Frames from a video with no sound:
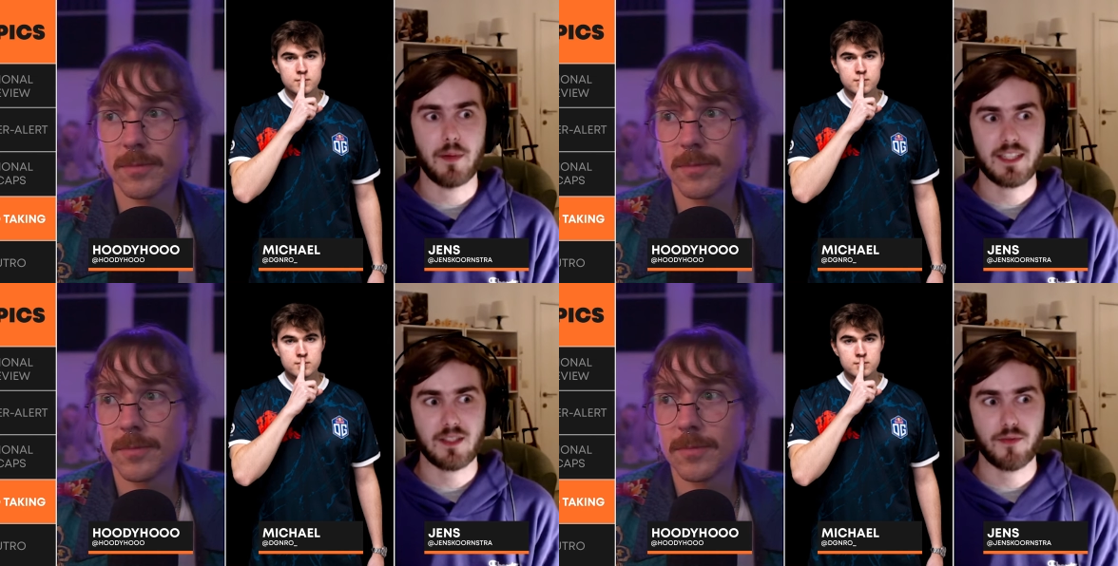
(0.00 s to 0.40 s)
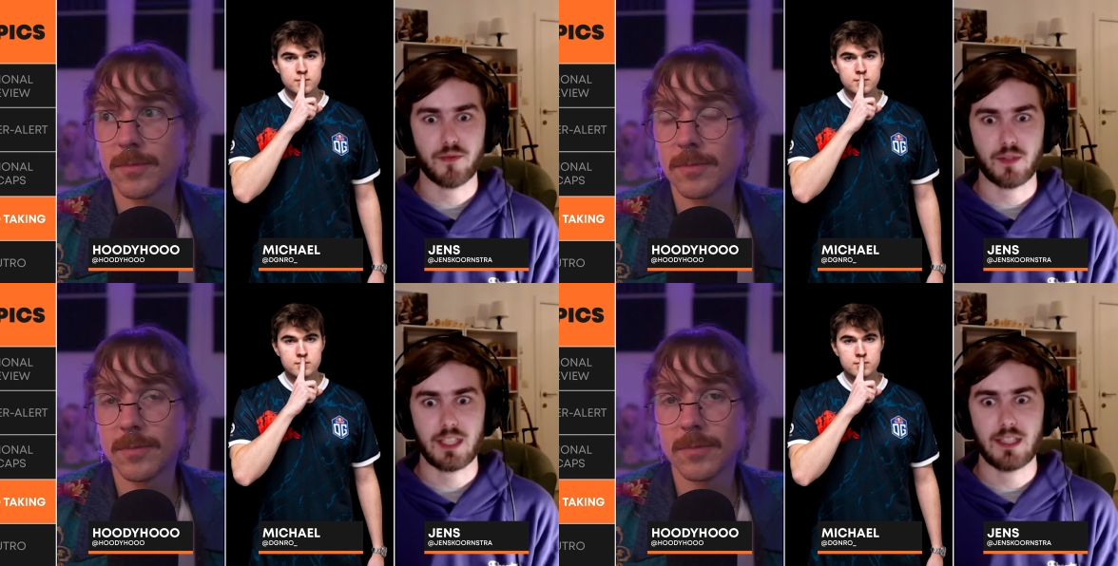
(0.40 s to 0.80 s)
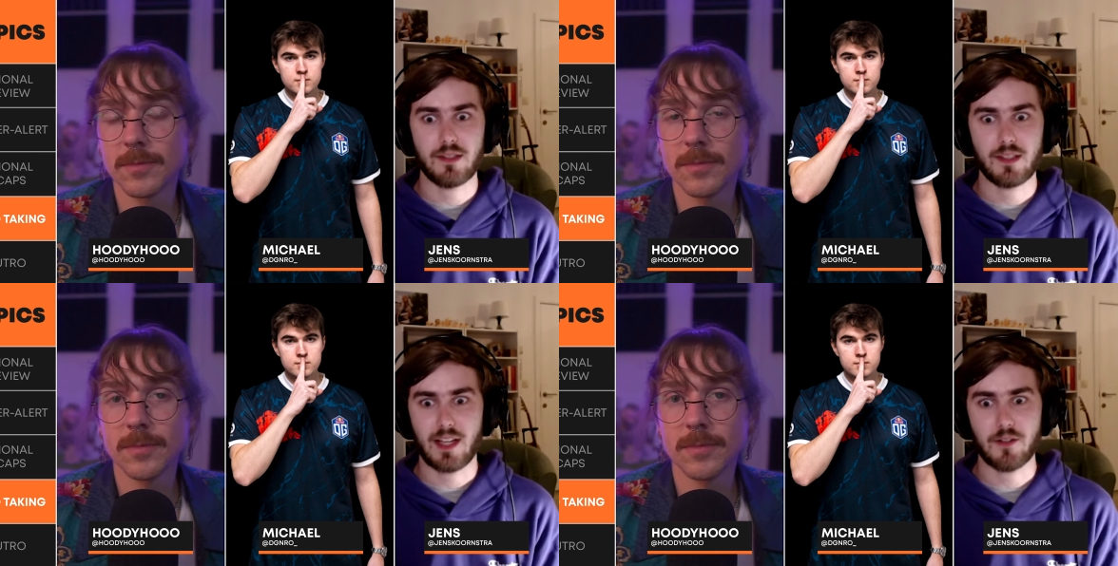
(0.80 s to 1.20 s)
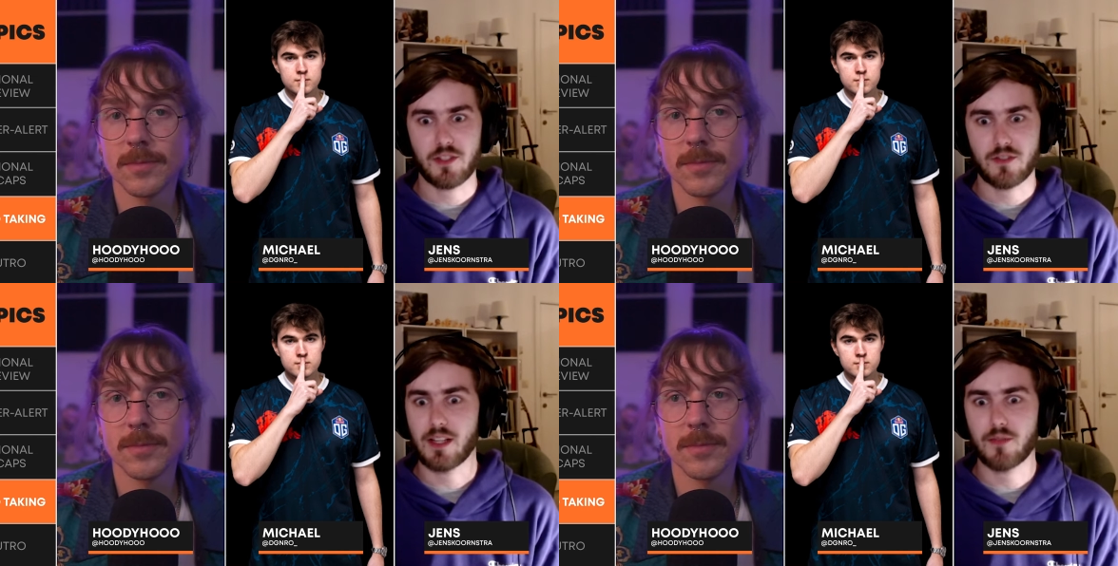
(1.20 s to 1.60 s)
Speaker 1: best of three
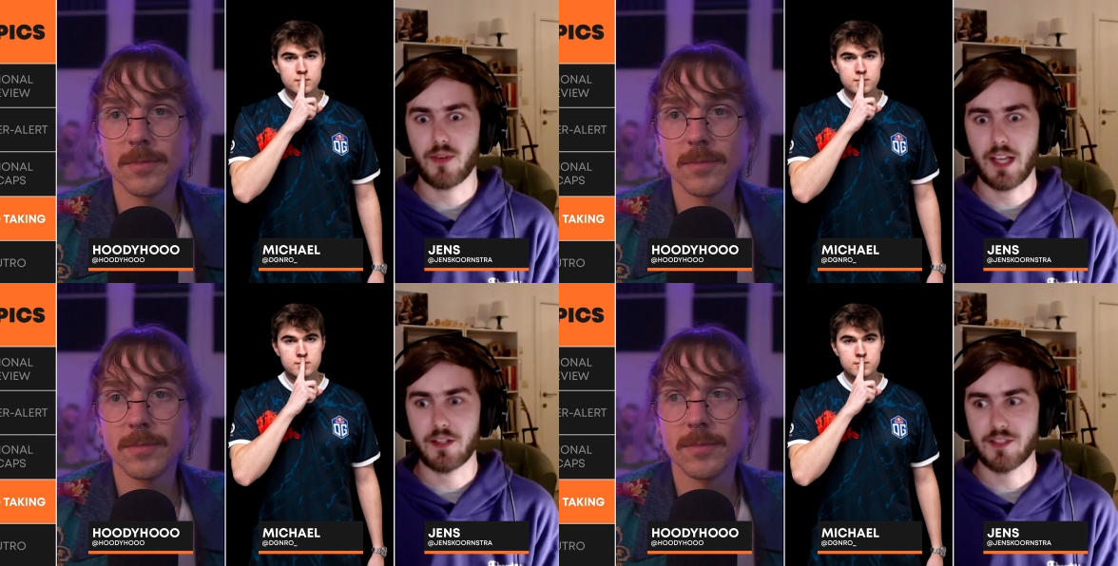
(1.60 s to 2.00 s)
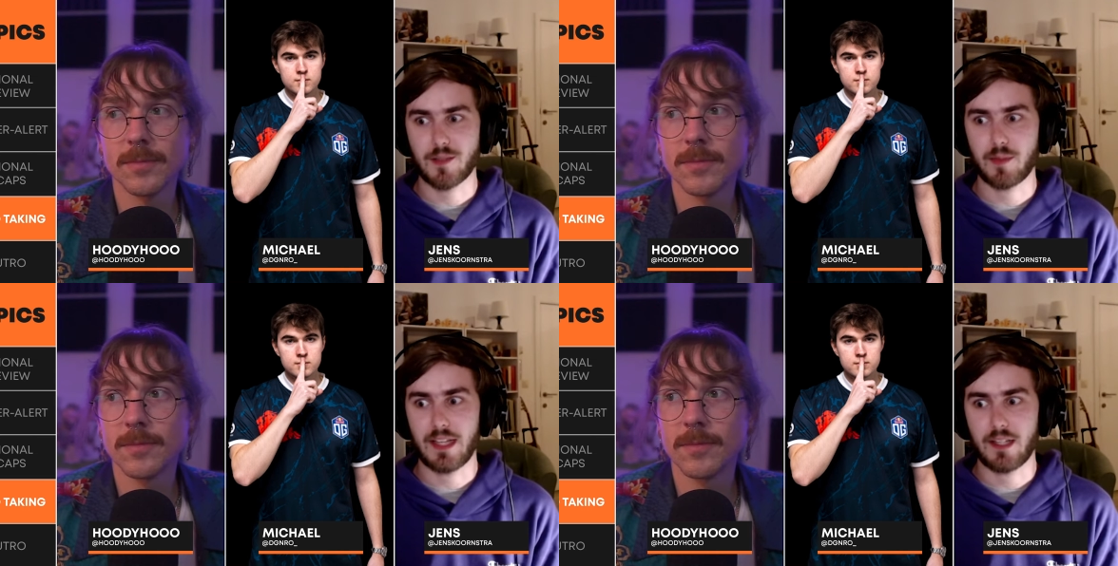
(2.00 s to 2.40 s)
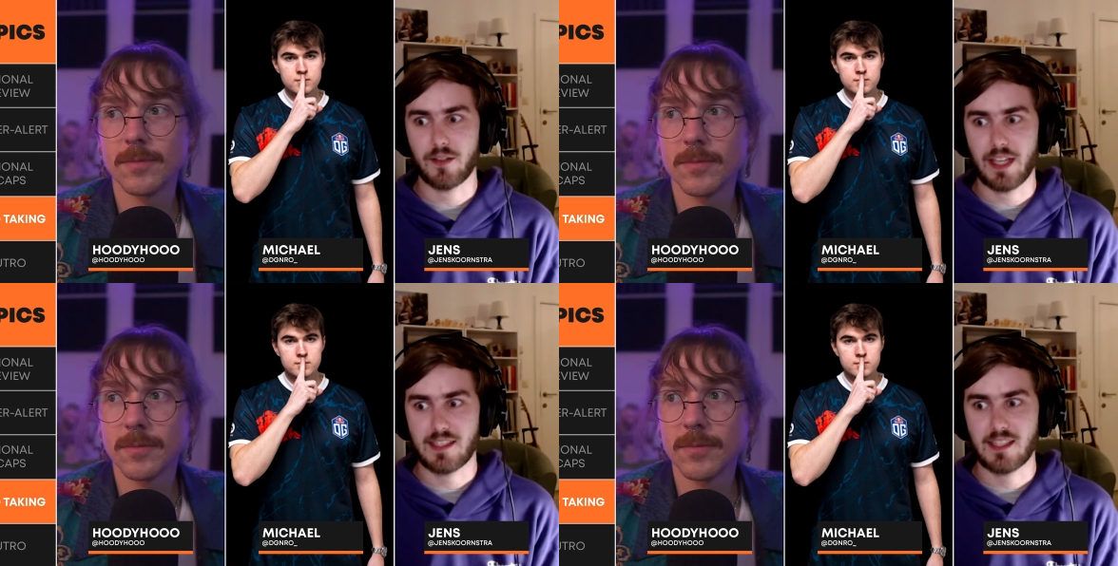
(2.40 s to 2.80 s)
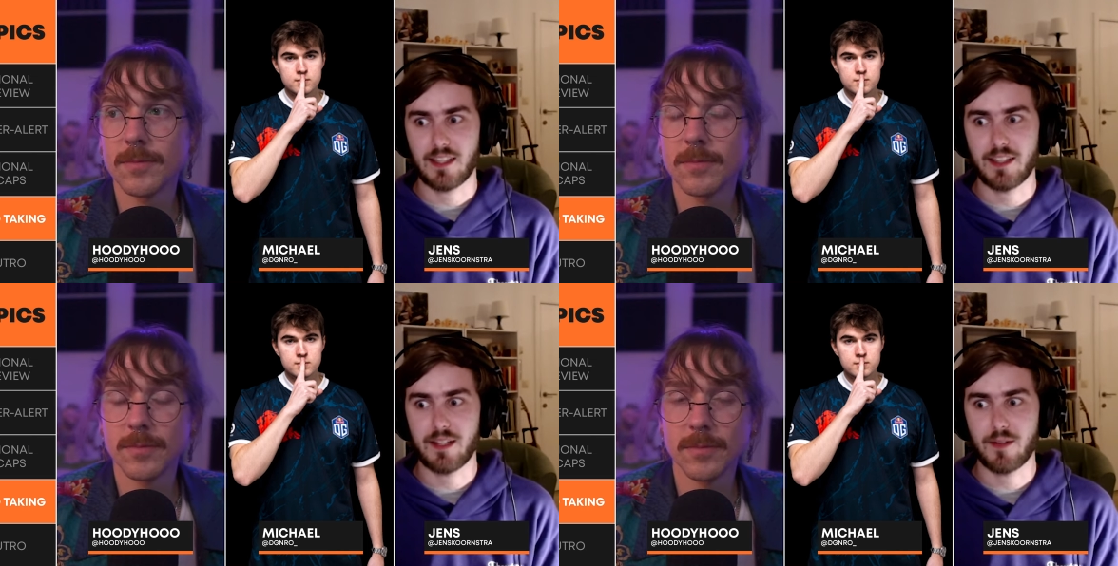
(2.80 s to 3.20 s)
Counter Strike finals to play on that
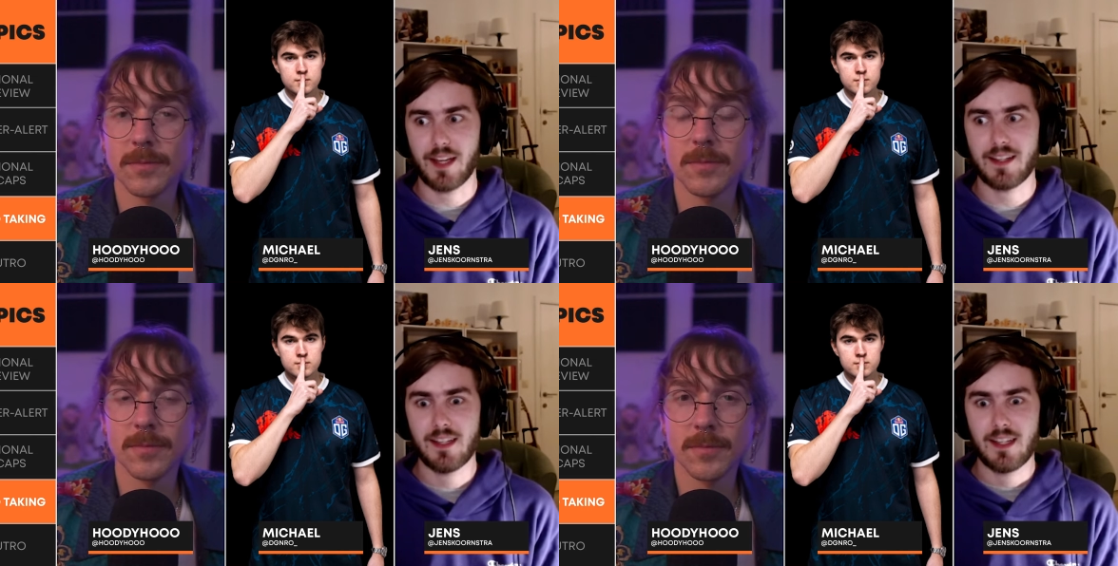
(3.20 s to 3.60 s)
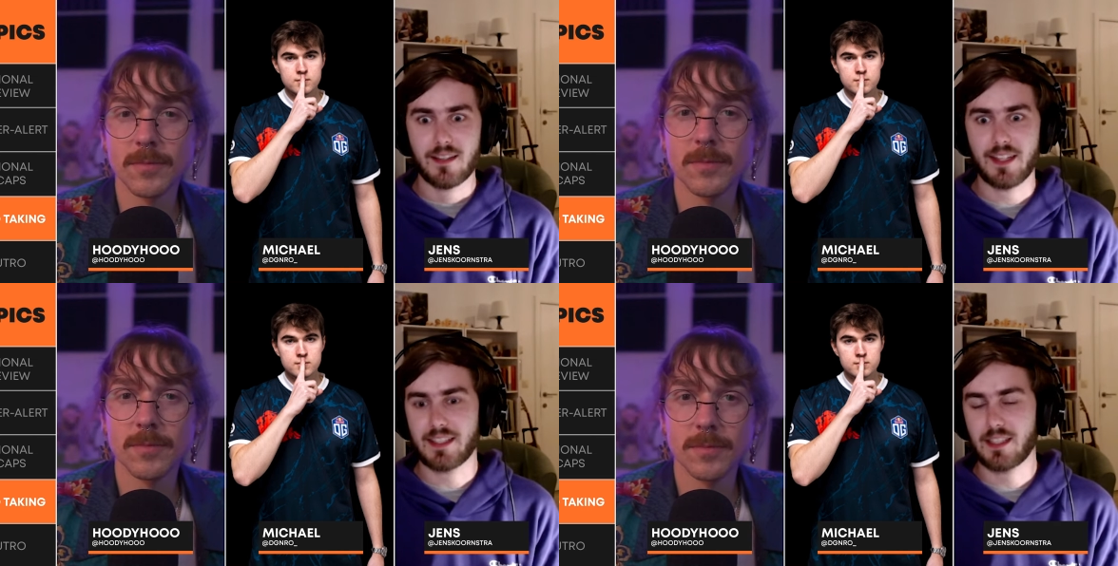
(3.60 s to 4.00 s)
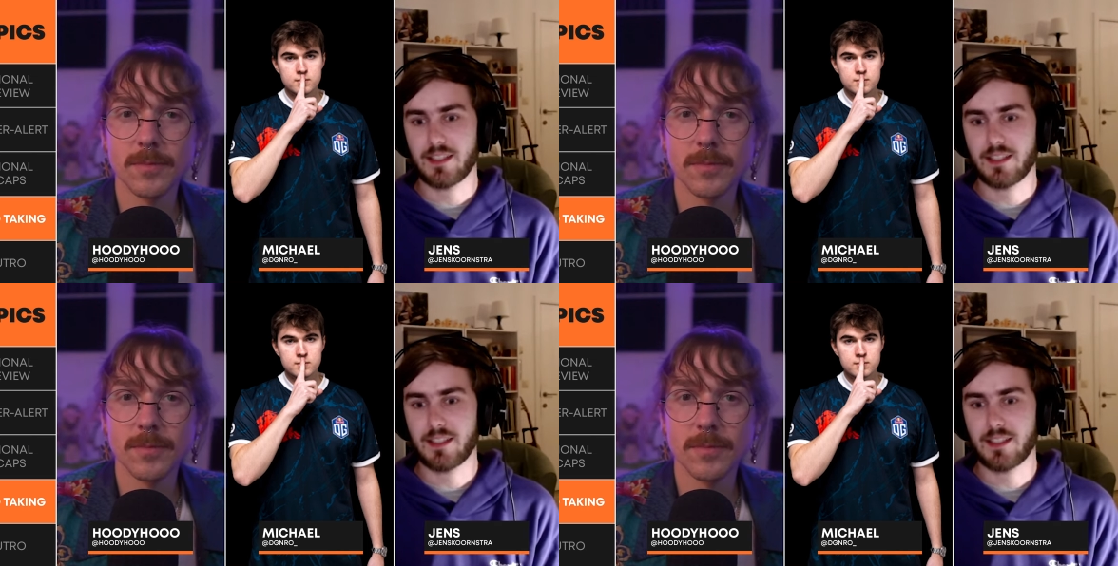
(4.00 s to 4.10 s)
Sunday, right? That's